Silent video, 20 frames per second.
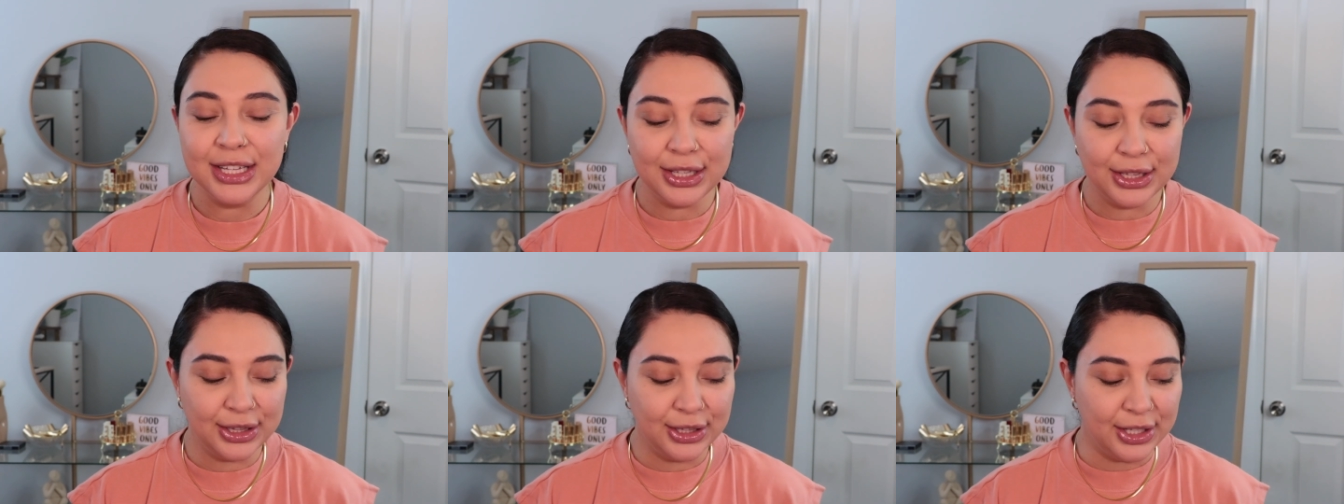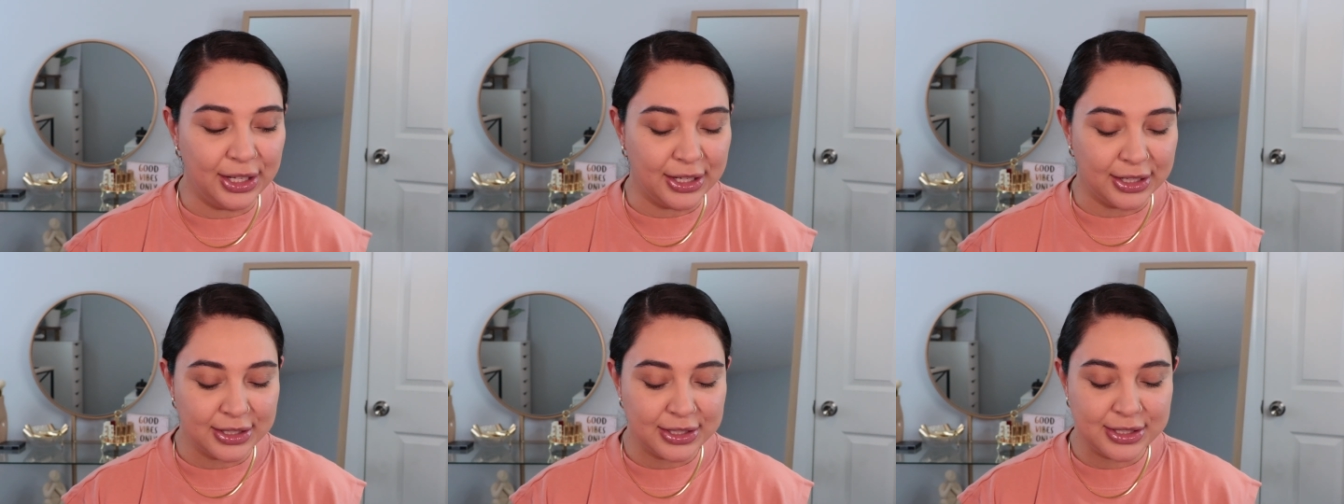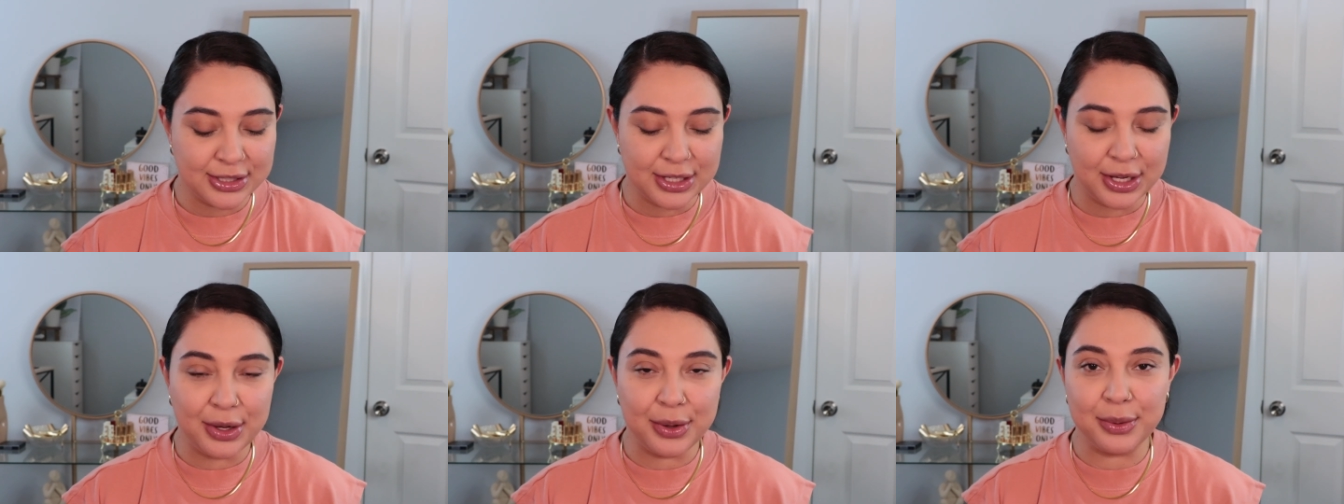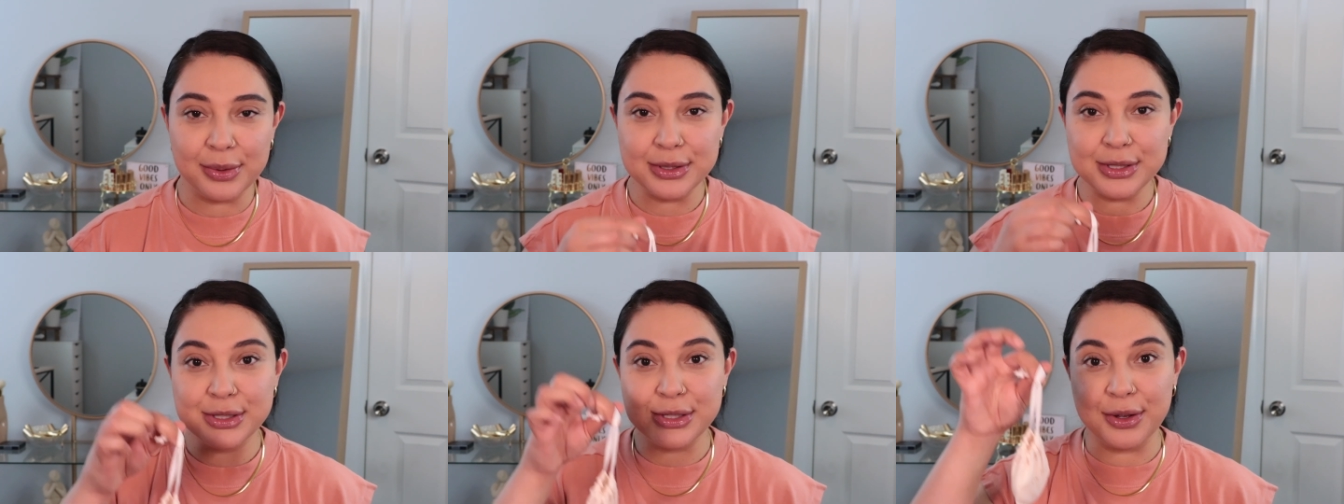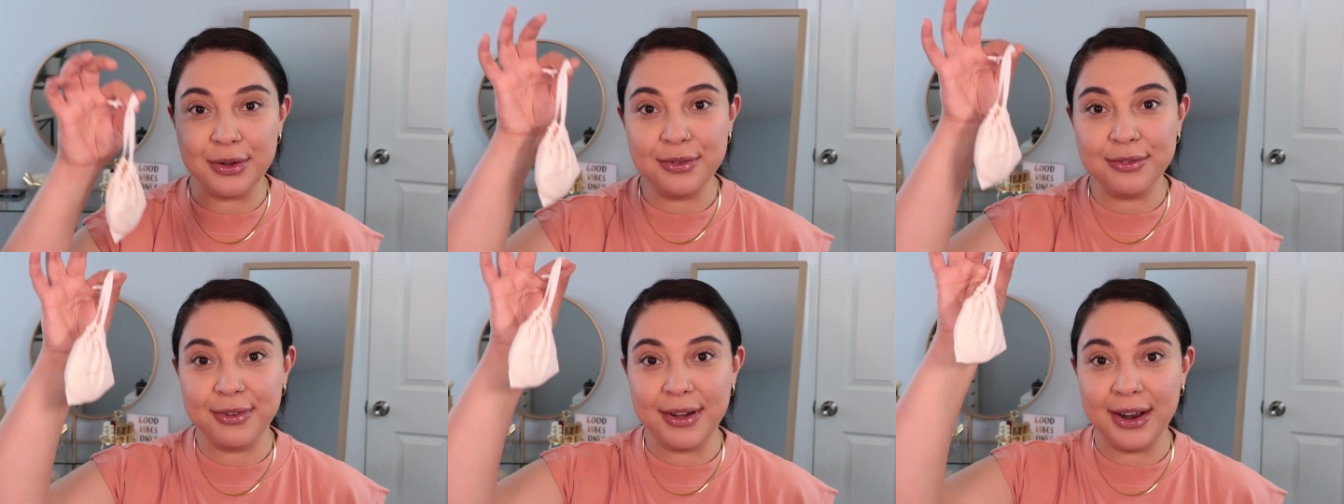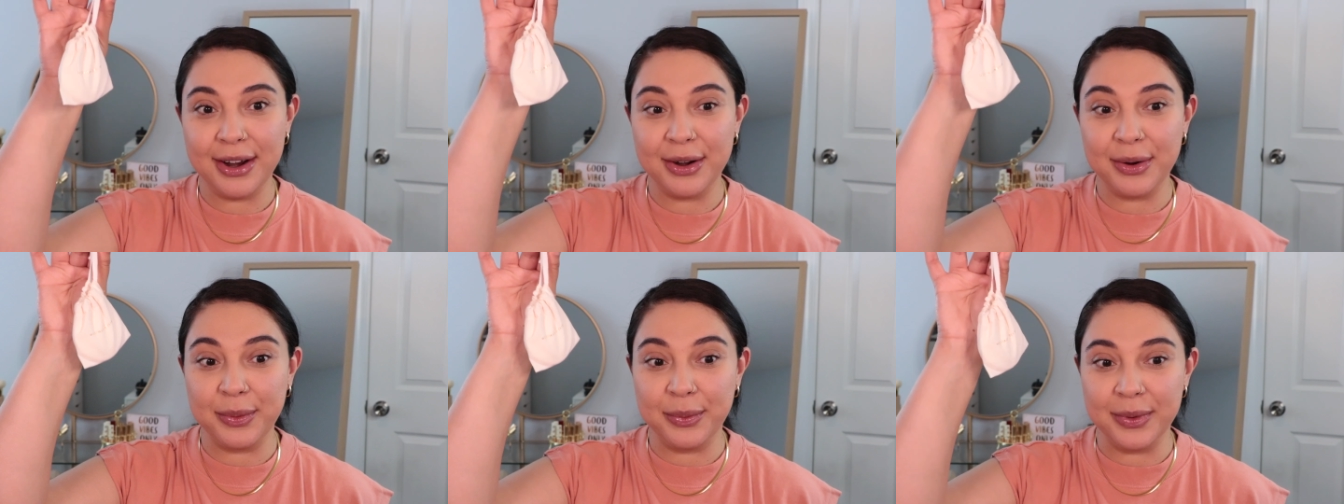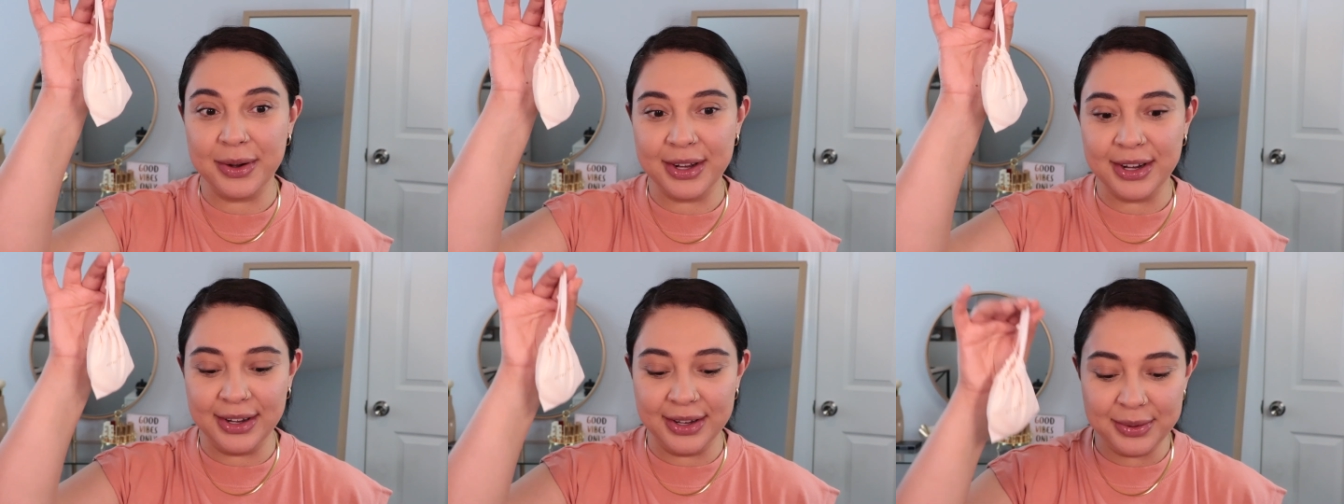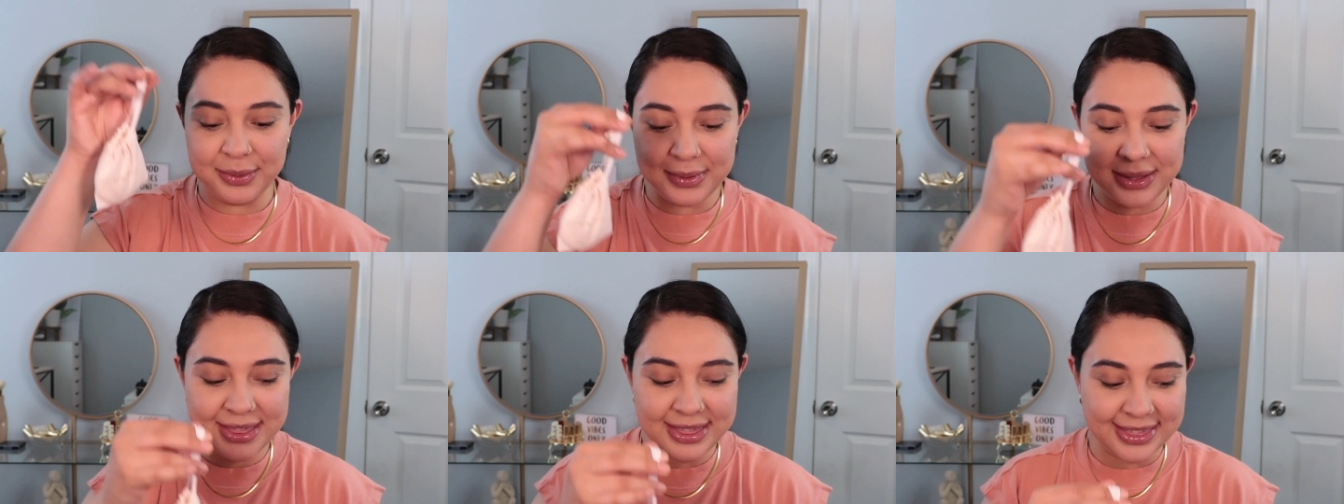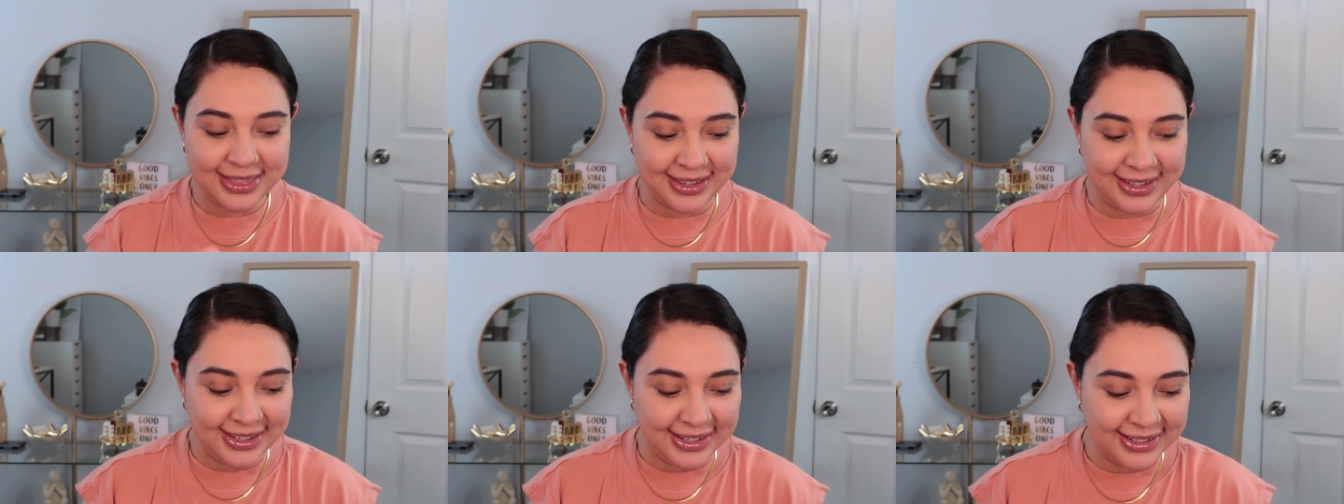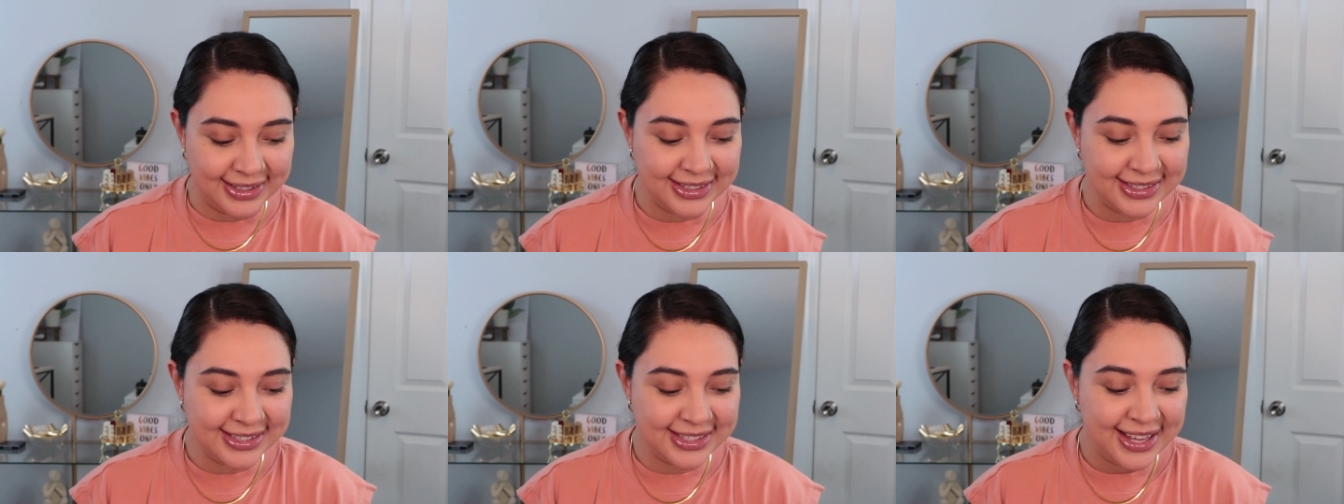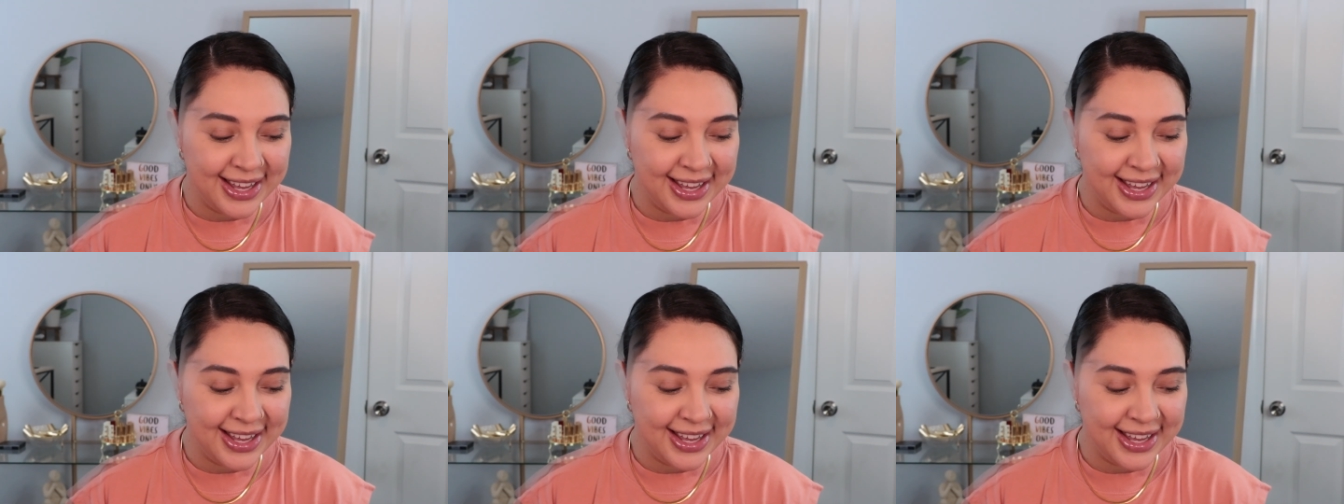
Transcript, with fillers: look. So, so far we're good with this.